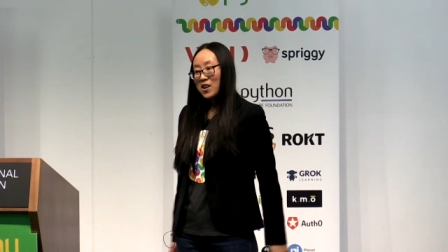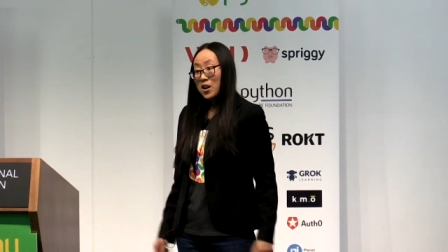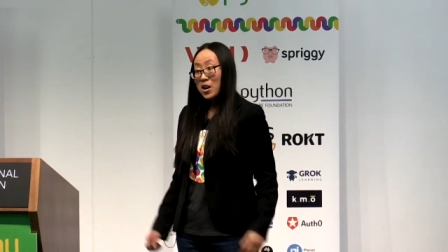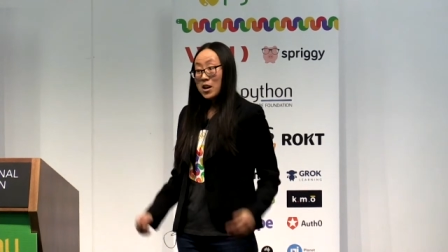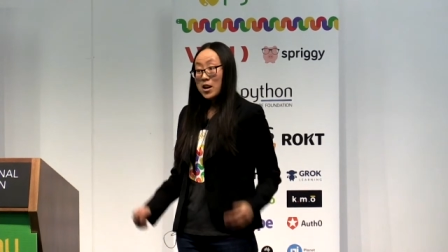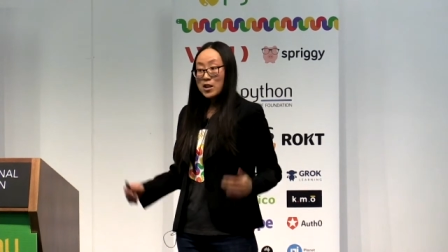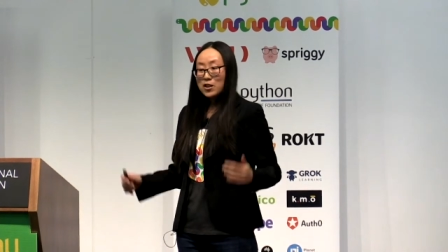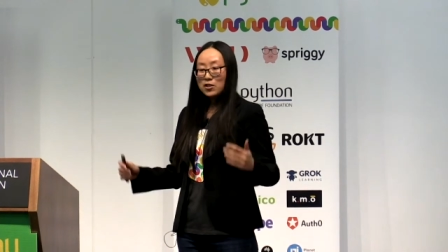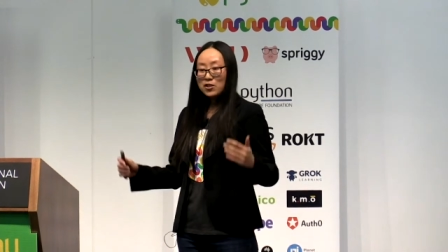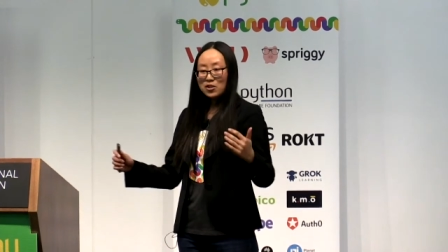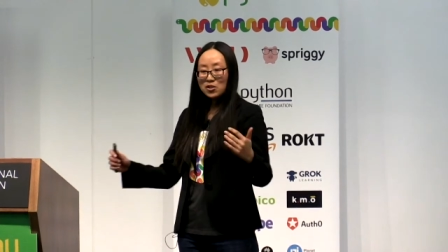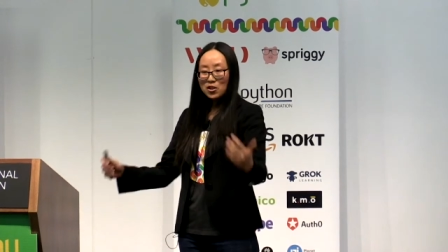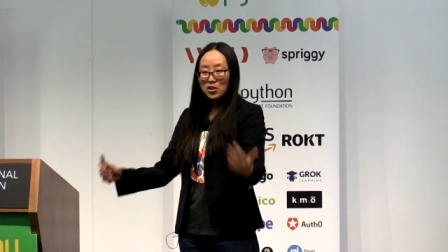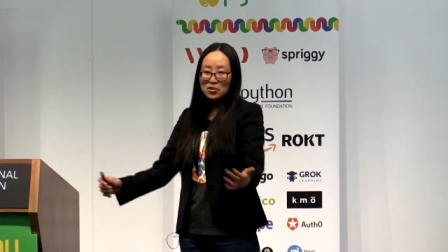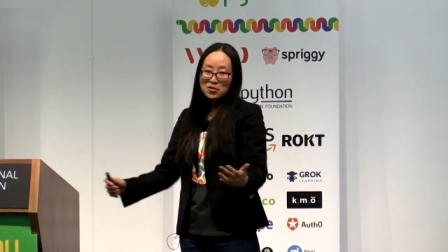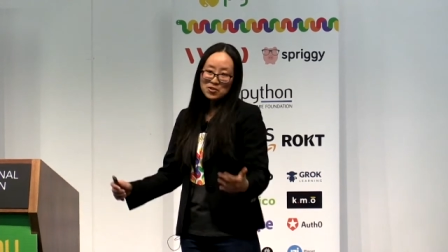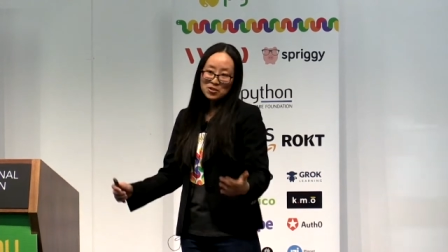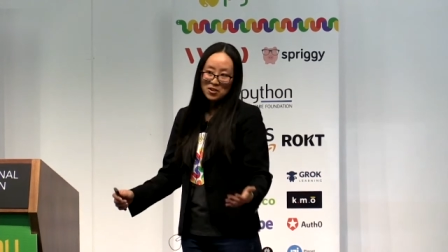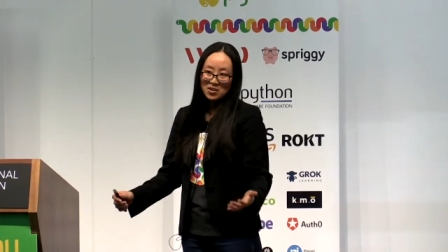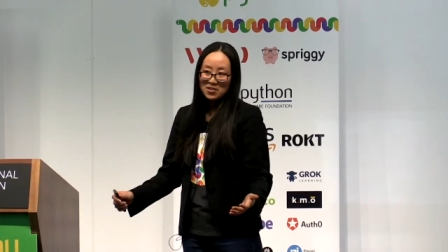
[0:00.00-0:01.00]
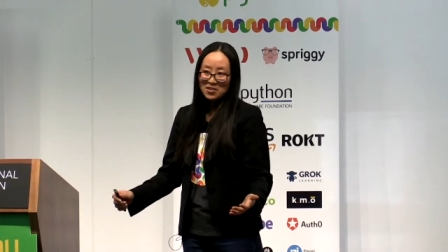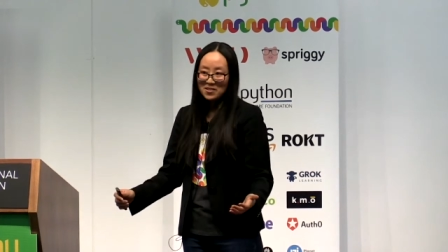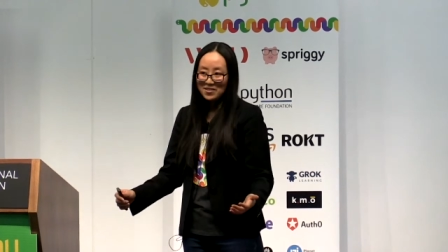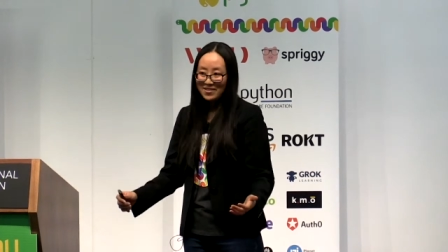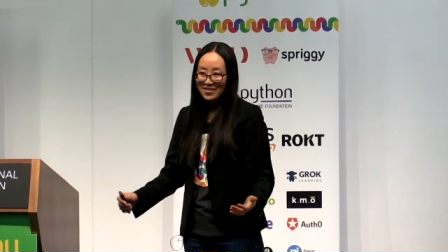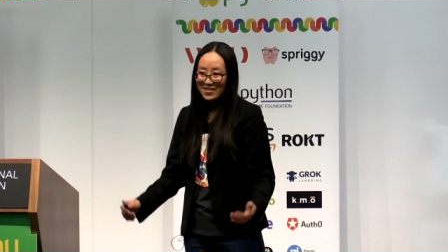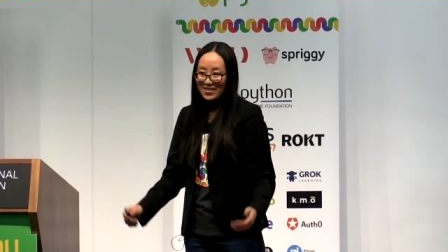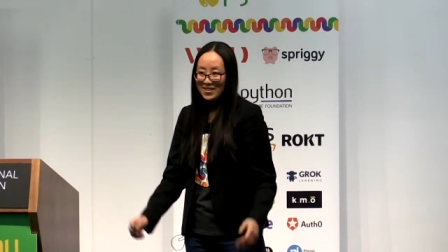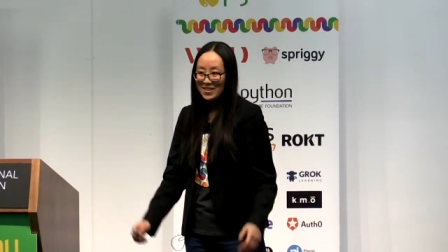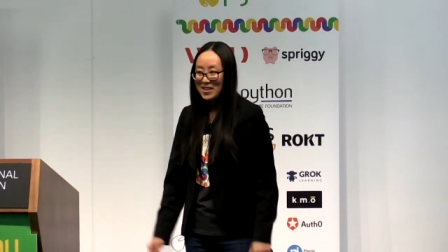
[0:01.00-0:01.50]
I showed you
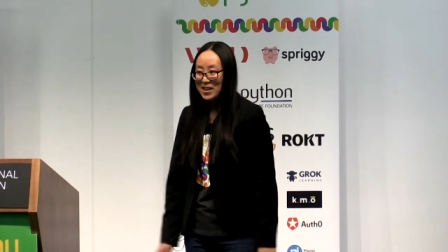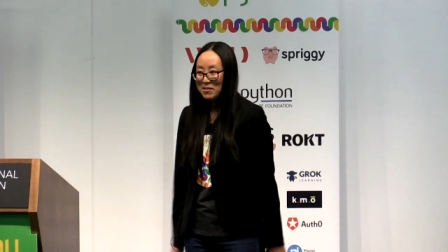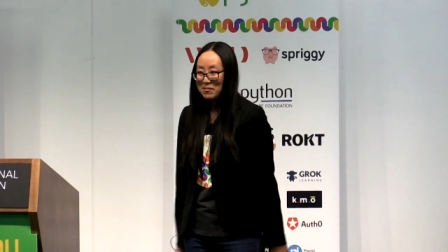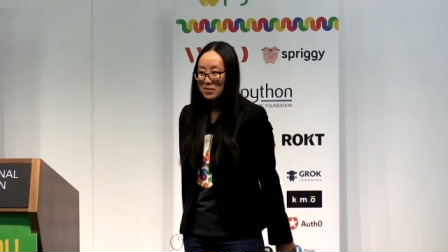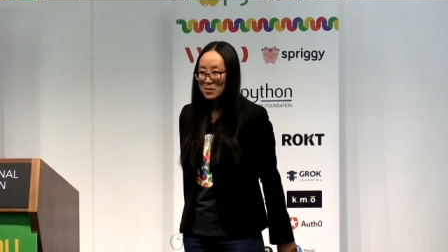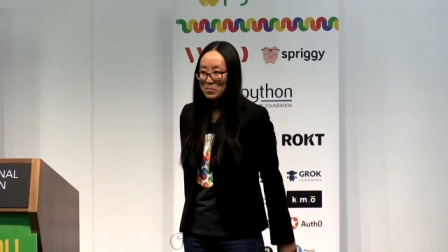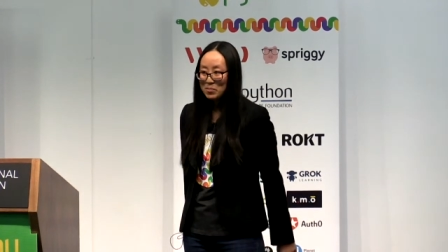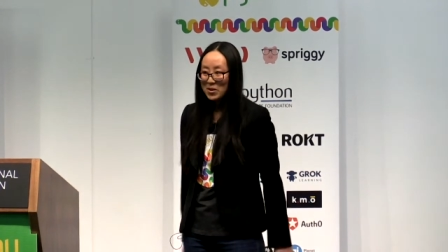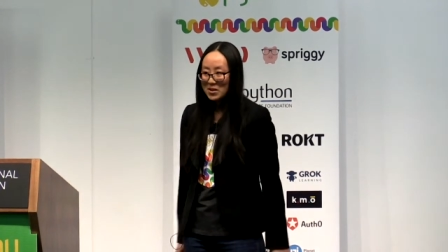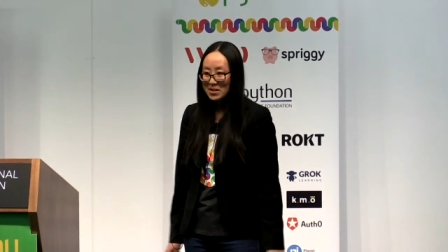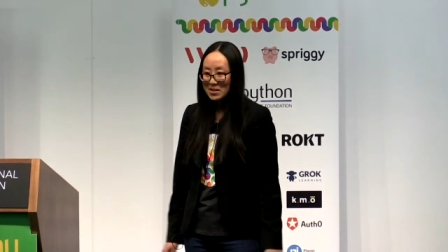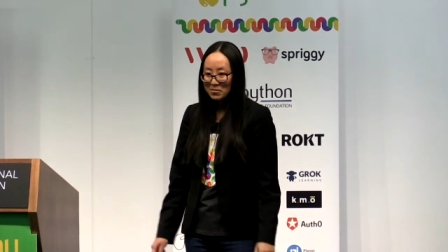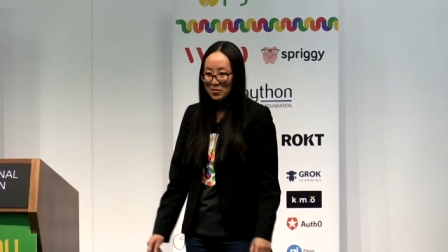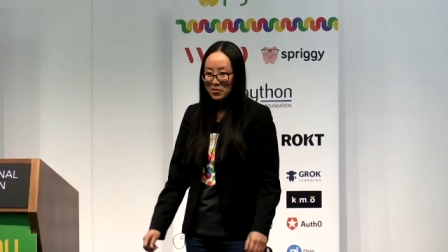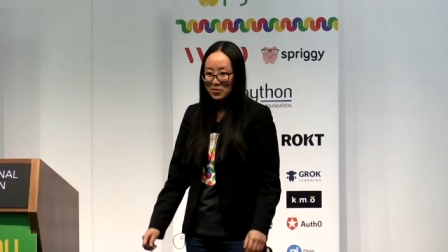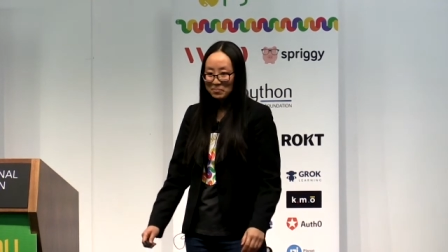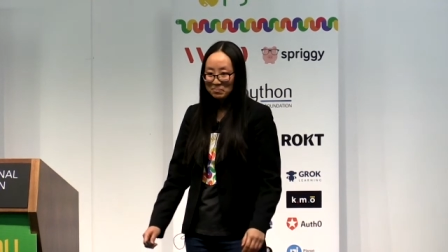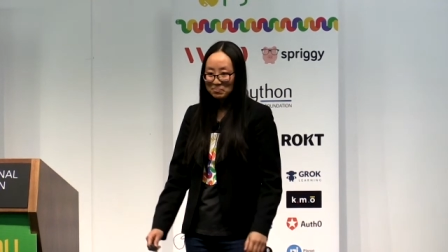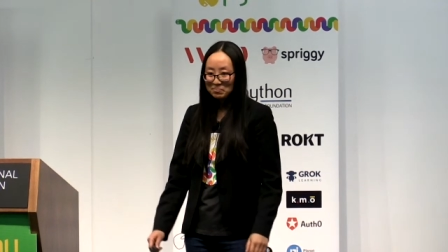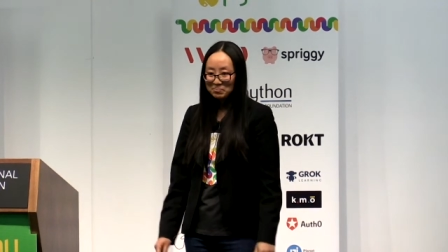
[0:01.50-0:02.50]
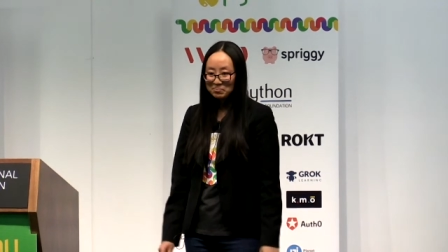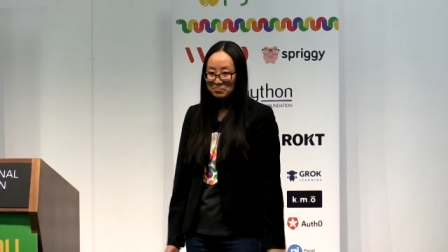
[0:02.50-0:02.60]
that that was possible.